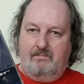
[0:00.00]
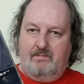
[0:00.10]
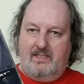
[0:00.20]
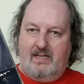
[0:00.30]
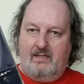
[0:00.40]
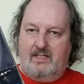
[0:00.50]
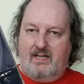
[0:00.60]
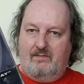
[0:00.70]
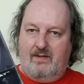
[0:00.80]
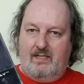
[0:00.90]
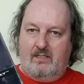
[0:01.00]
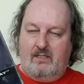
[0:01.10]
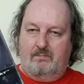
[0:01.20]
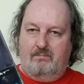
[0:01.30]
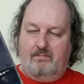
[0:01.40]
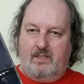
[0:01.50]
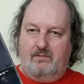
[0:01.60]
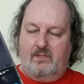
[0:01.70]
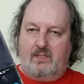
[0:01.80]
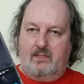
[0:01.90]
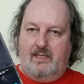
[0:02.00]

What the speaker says: cellophane type covers like